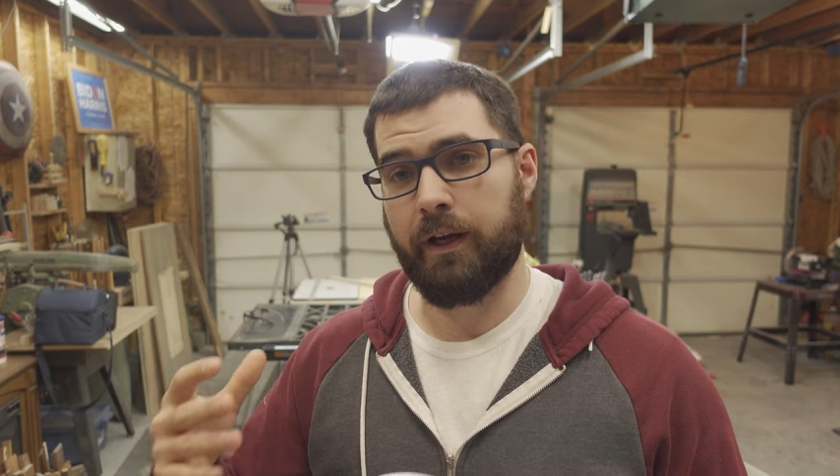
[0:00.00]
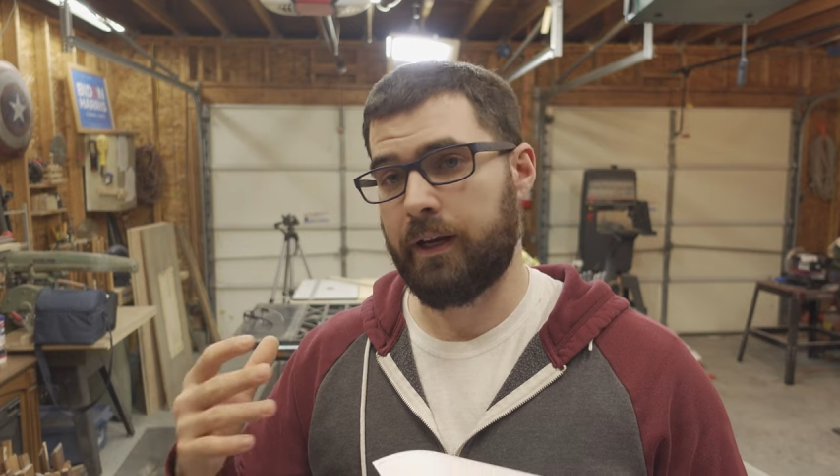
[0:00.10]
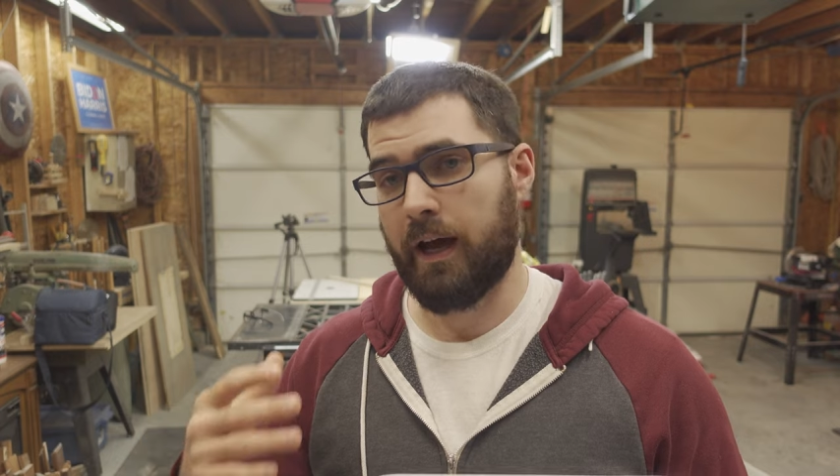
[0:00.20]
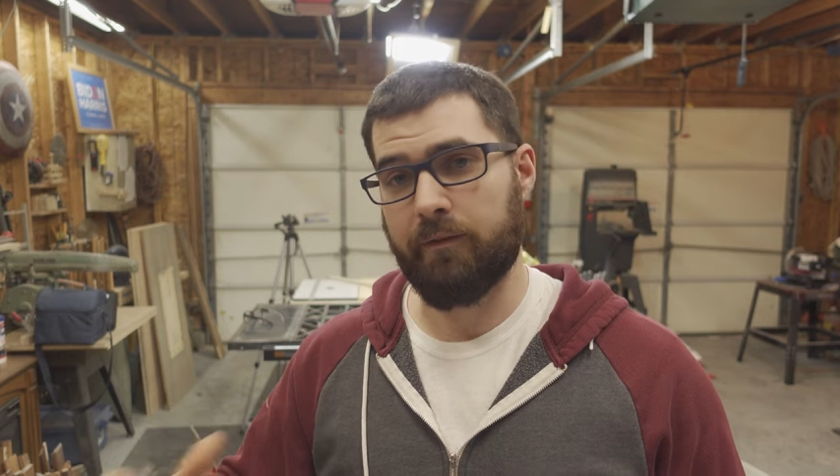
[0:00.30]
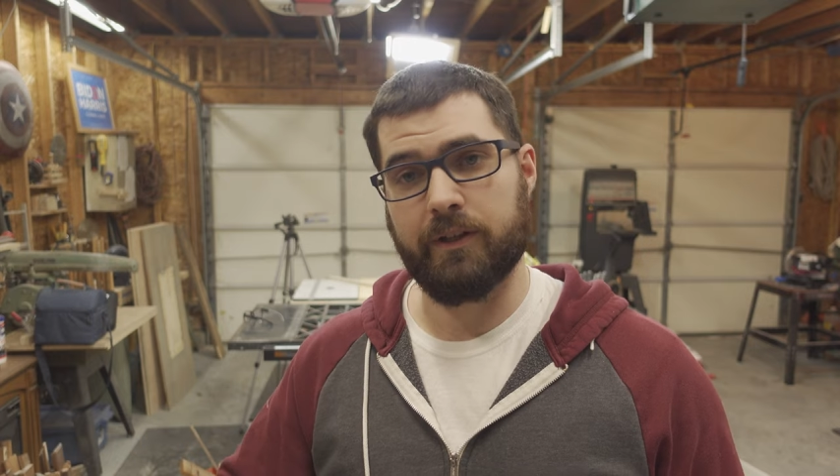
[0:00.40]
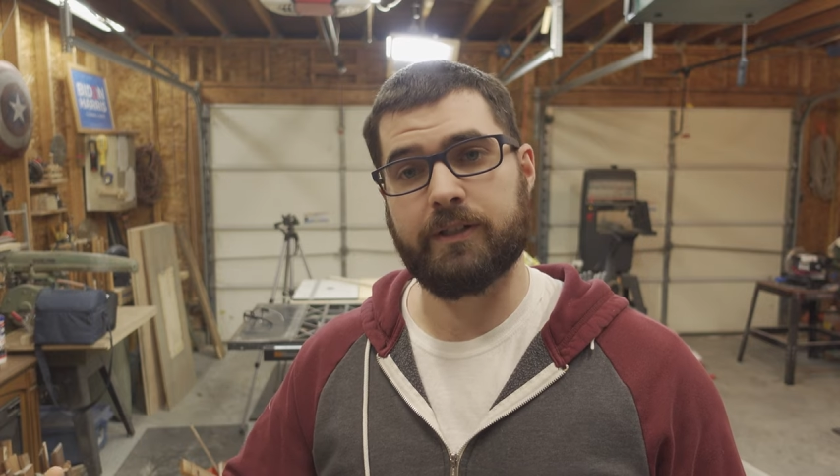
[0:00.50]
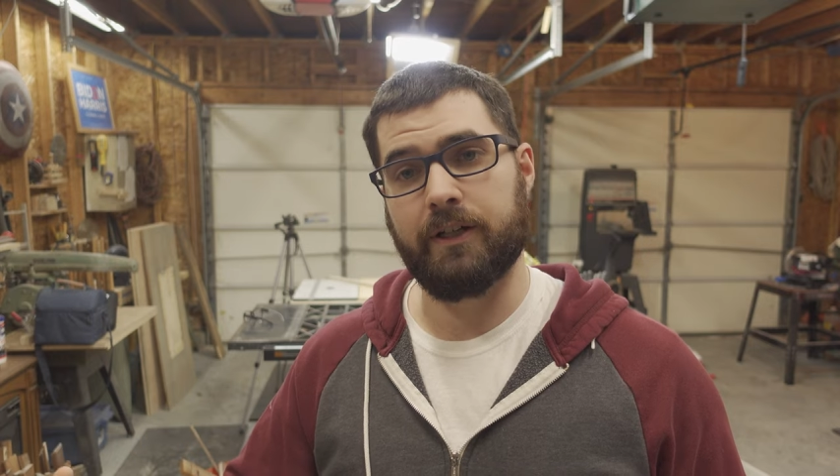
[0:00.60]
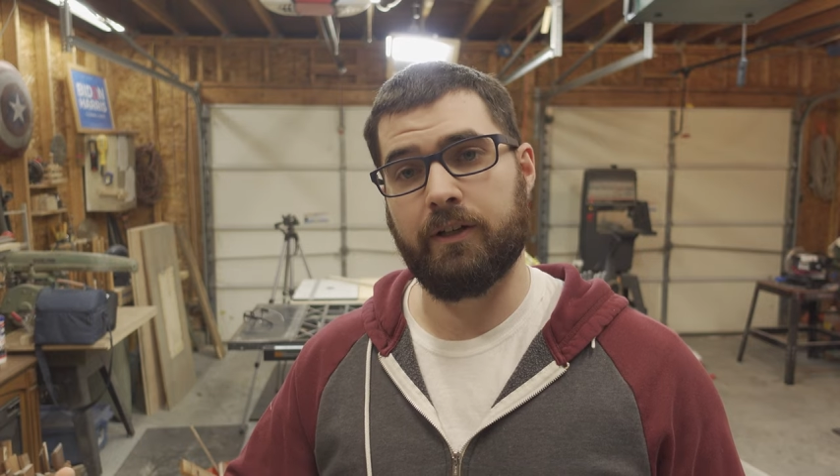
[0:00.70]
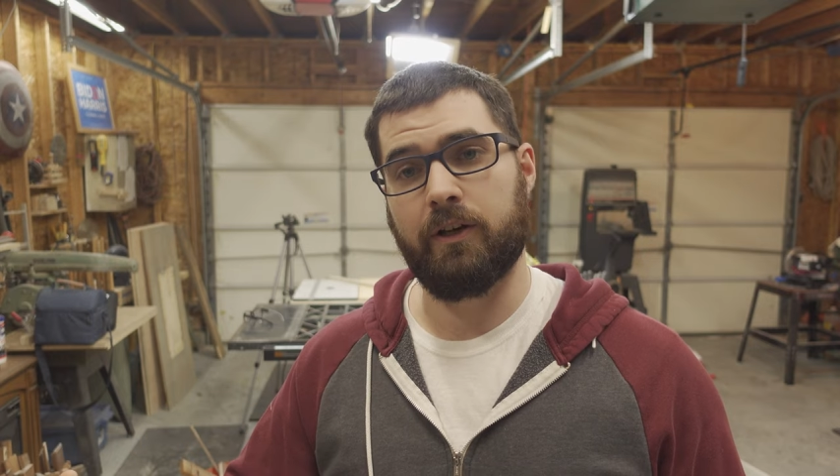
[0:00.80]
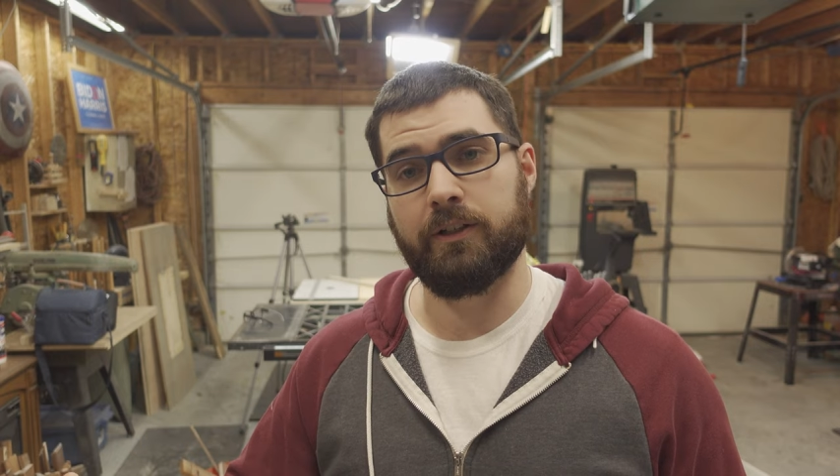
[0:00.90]
and have this
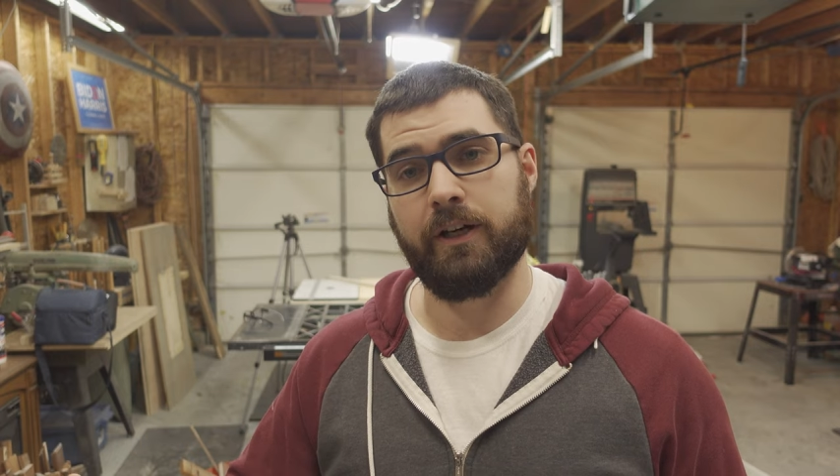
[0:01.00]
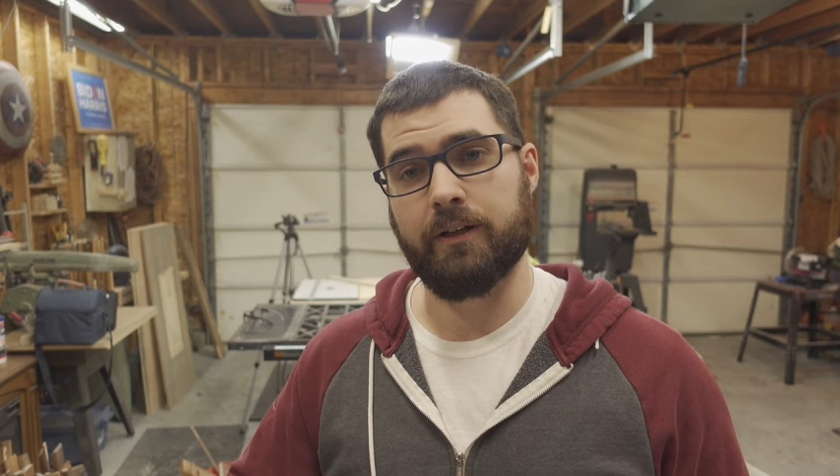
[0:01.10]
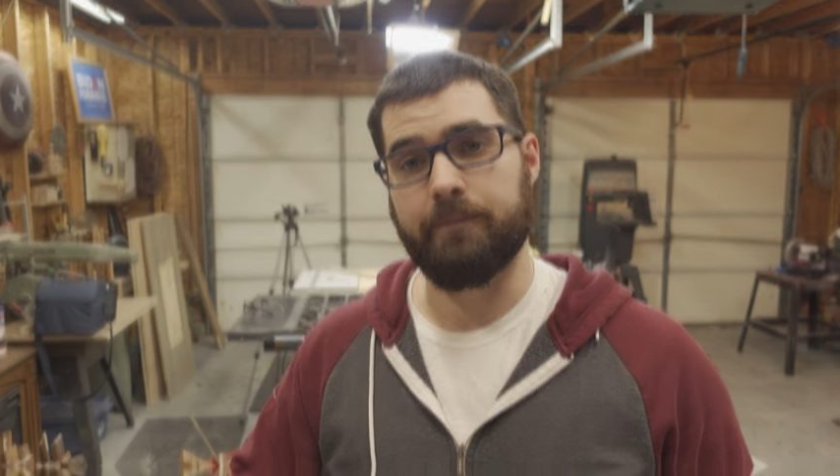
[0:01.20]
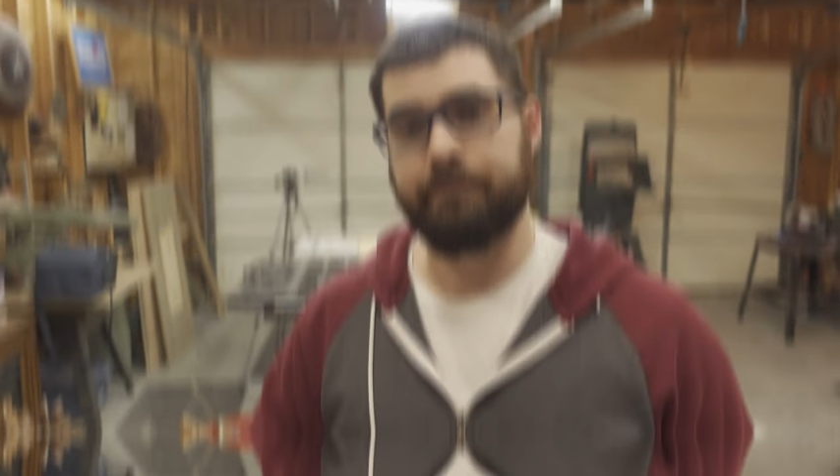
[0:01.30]
thing all done.